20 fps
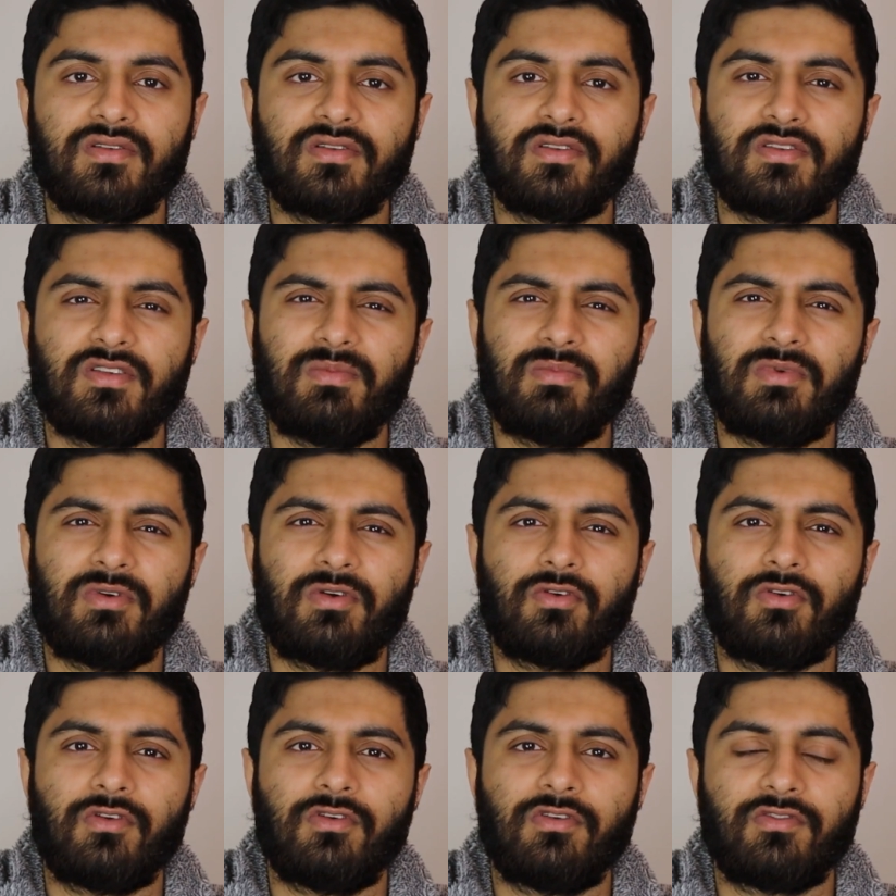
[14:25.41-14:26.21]
Simply
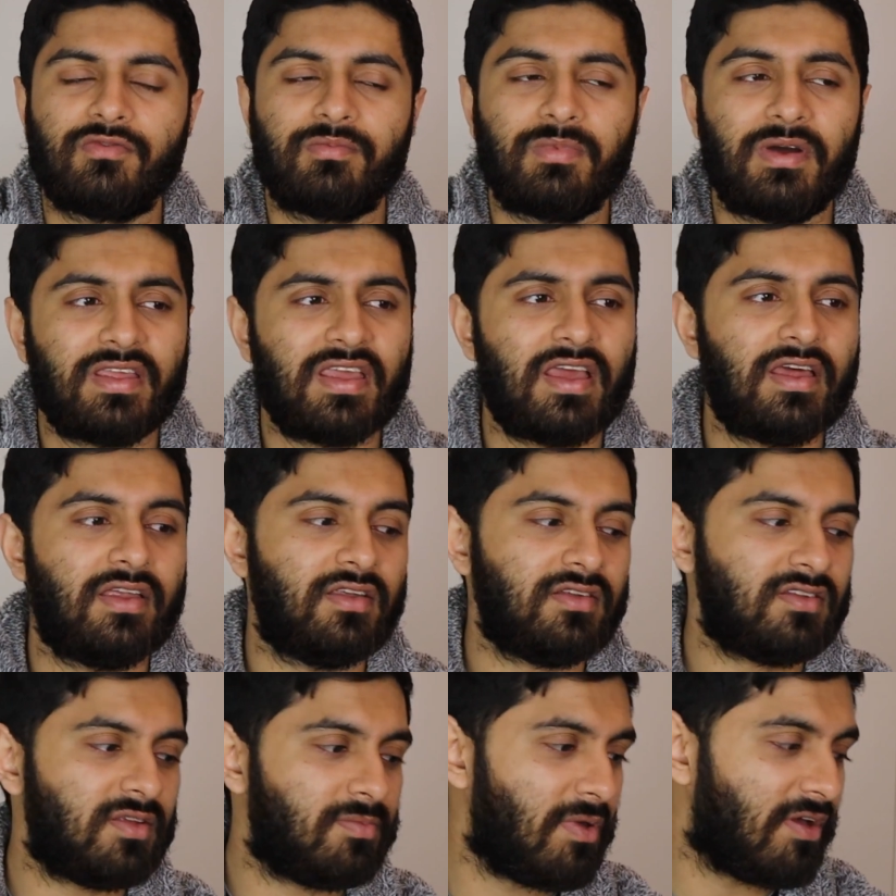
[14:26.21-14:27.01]
not good enough. But yeah,
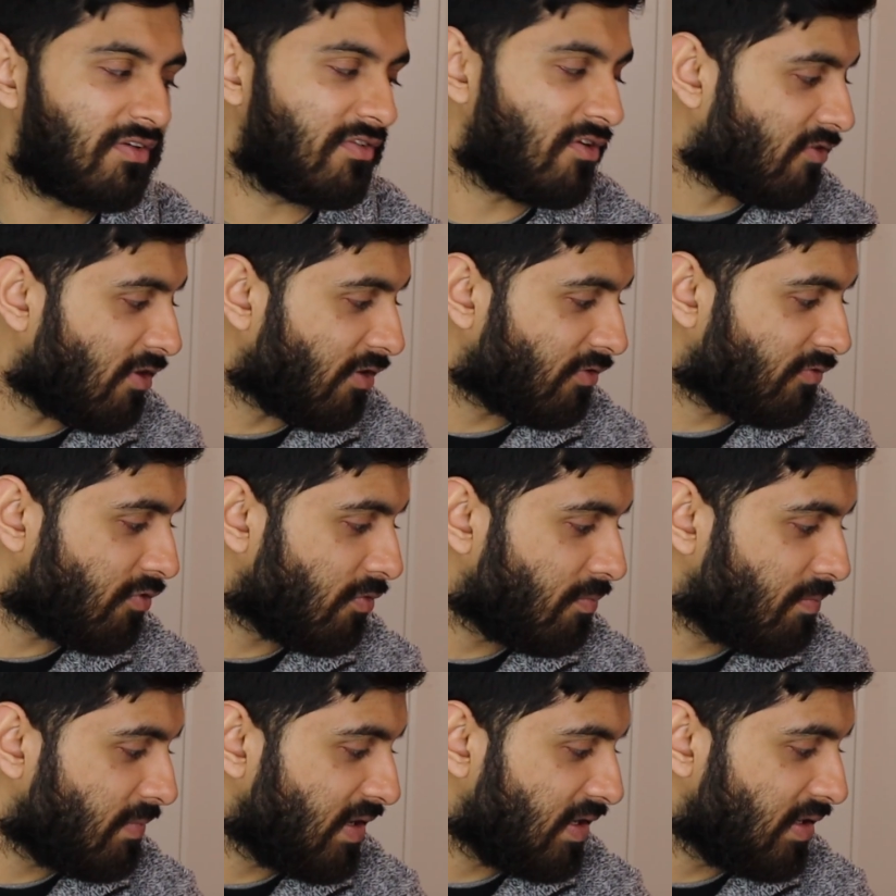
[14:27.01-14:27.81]
that's a bit of a rant
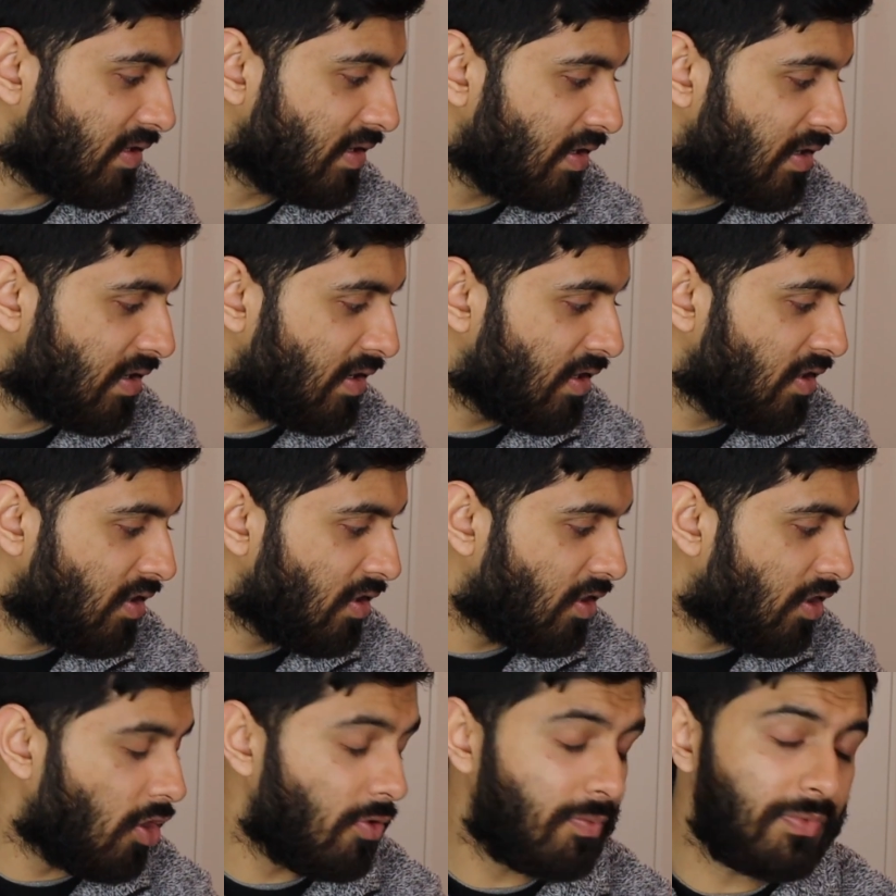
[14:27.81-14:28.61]
from me.
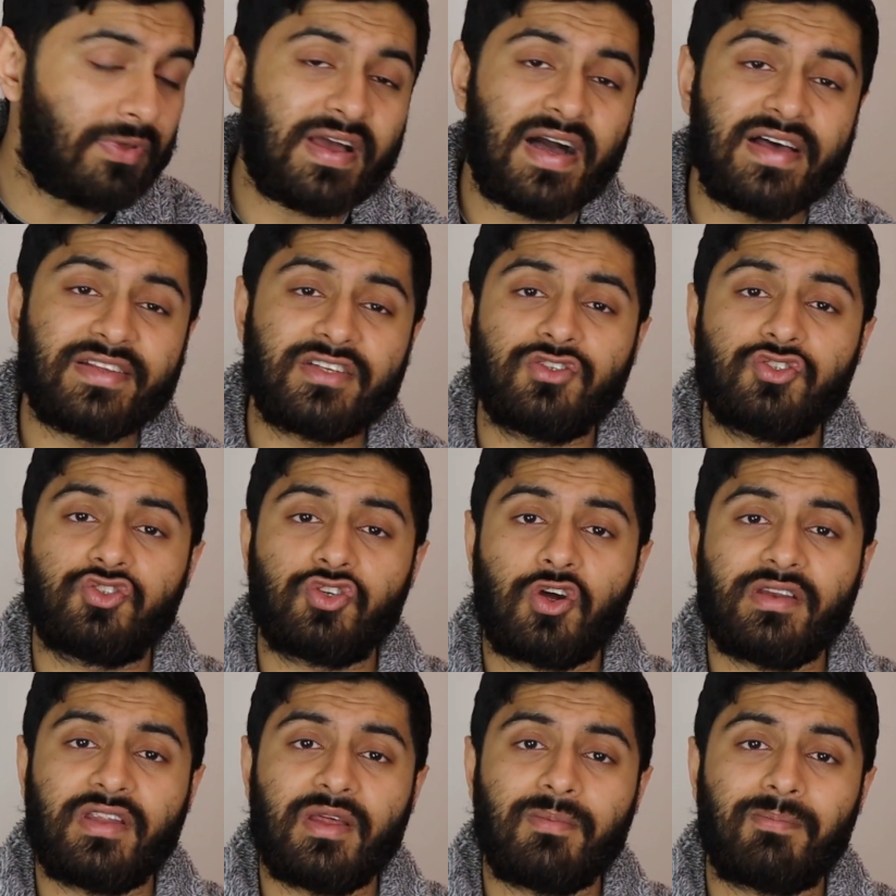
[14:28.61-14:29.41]
Hope you guys
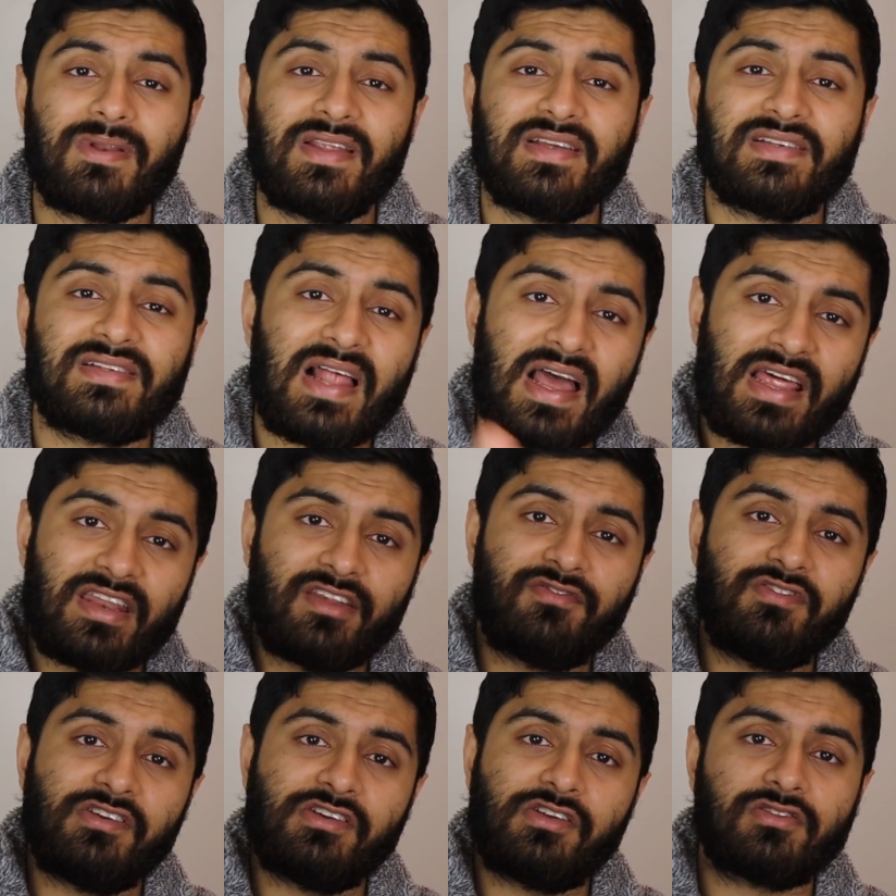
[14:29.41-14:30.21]
enjoyed it. Please like
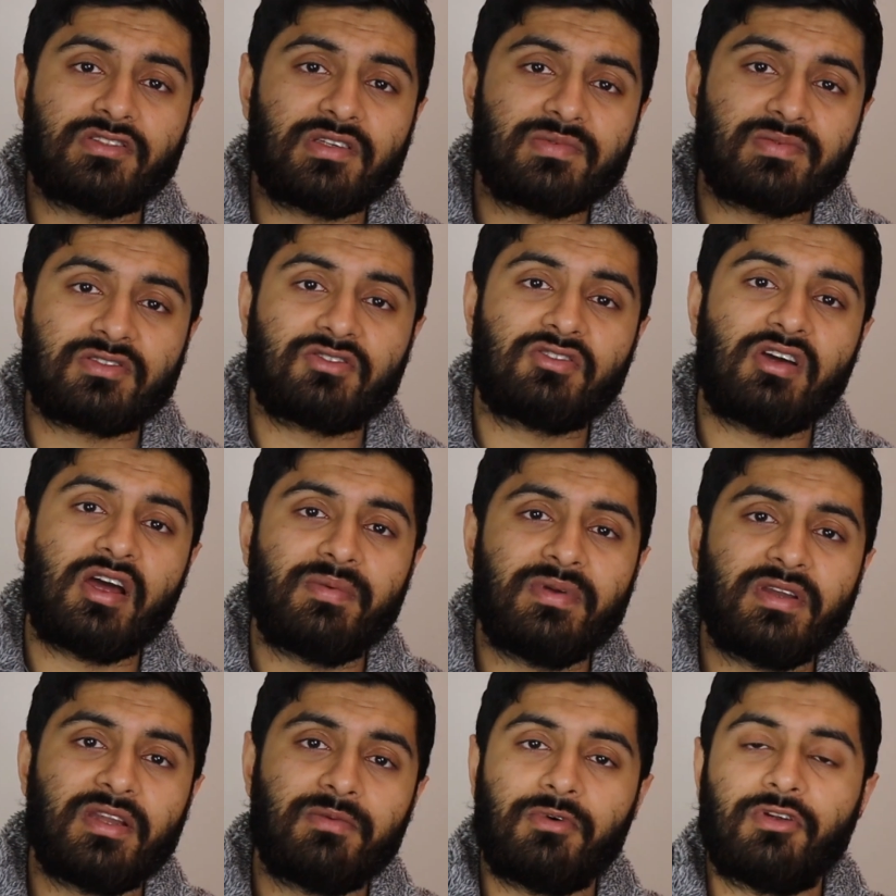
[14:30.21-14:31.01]
the video,
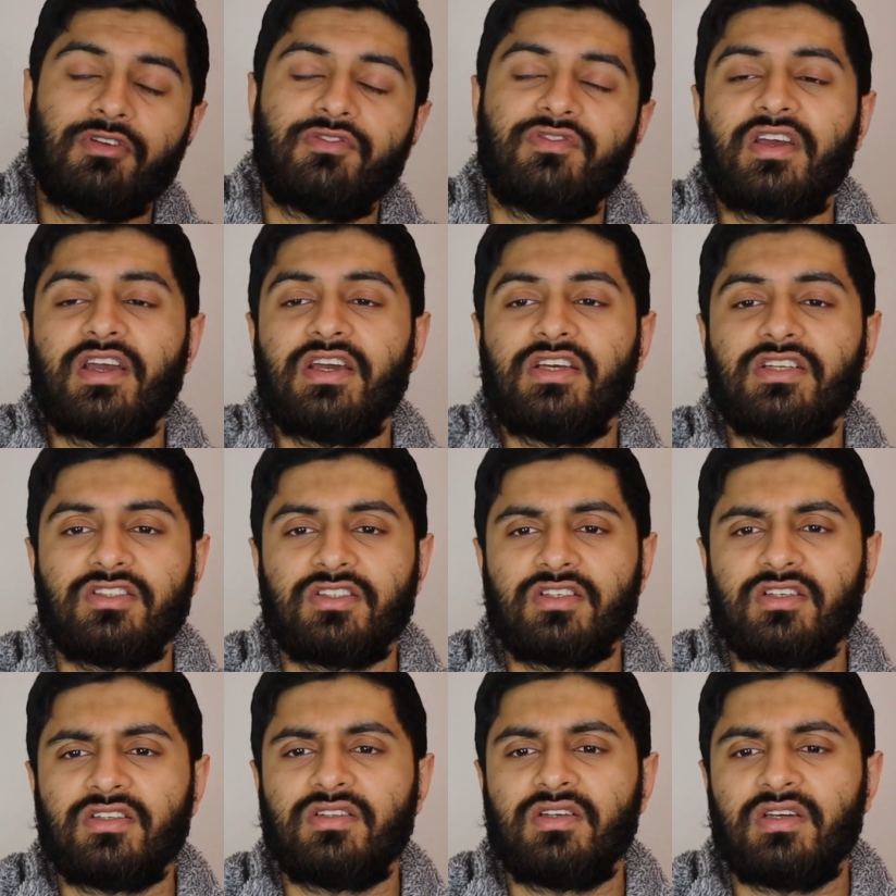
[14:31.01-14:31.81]
subscribe, hit the
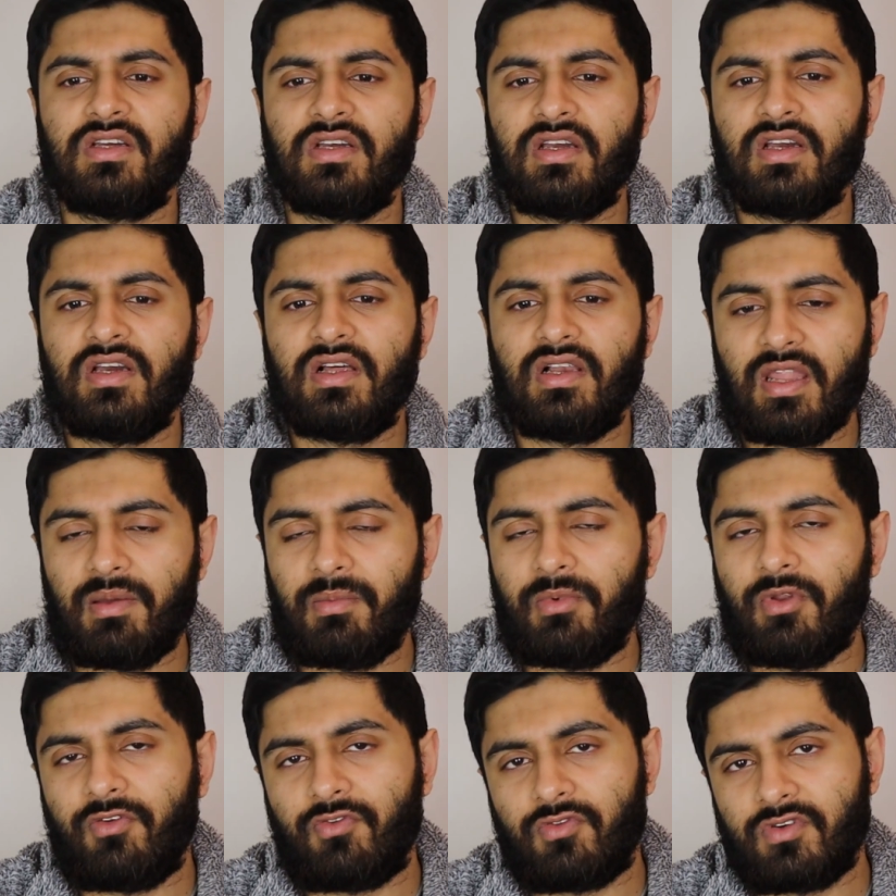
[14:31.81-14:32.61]
notification. Let
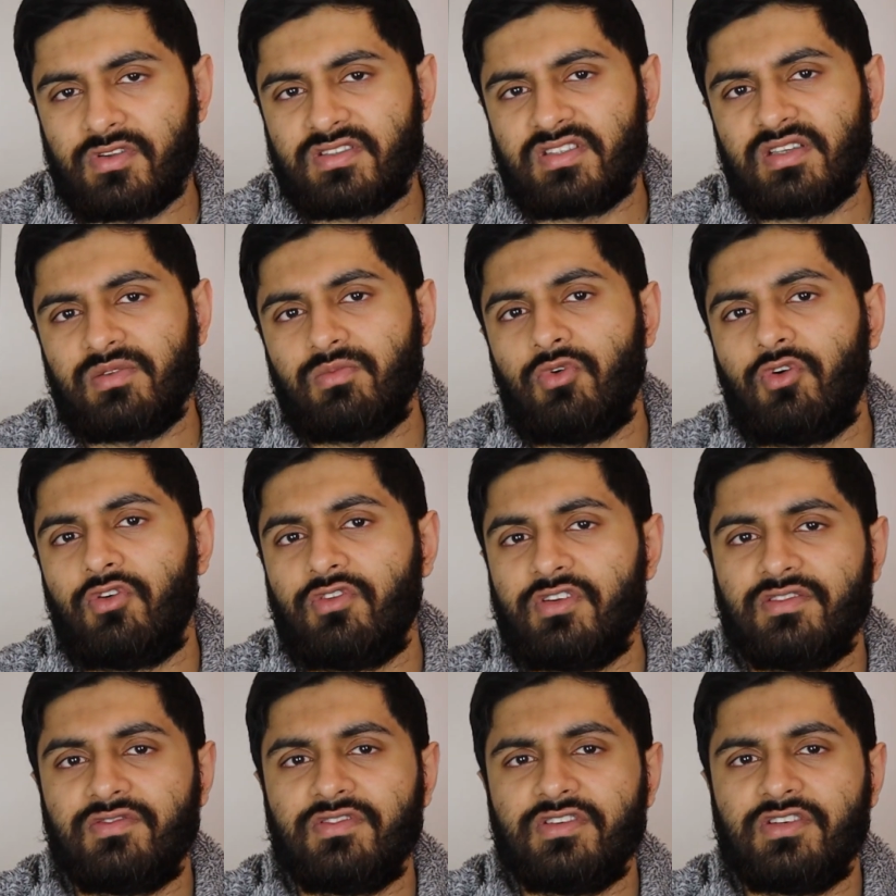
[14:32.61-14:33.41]
me know if you want to see more of
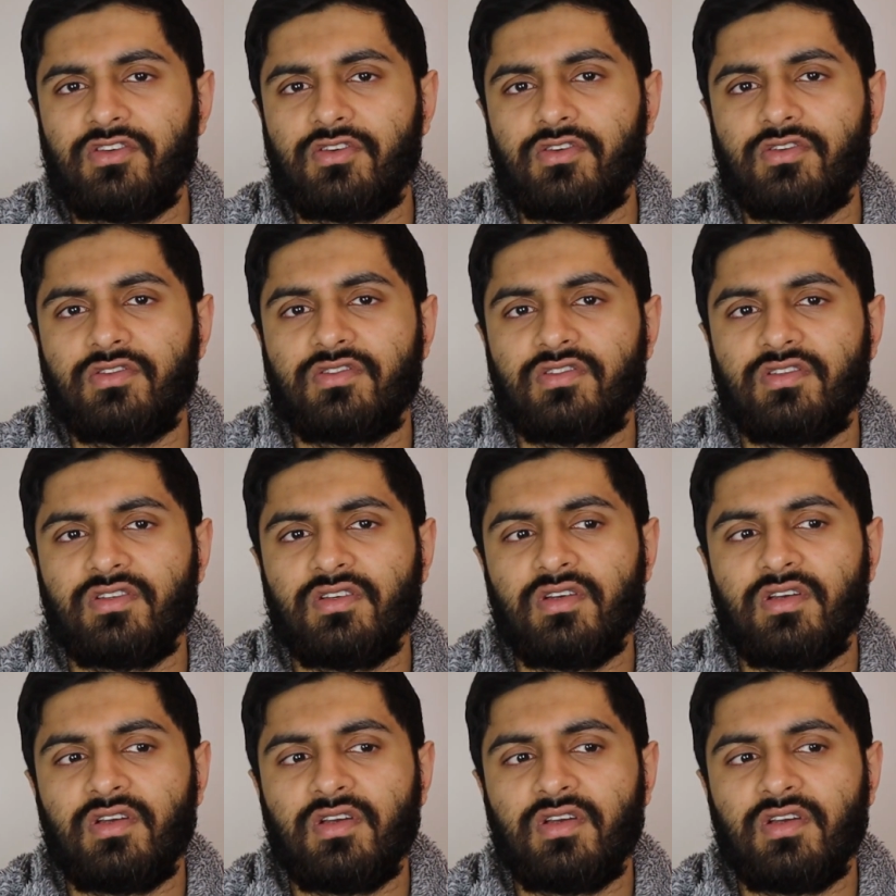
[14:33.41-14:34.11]
these videos.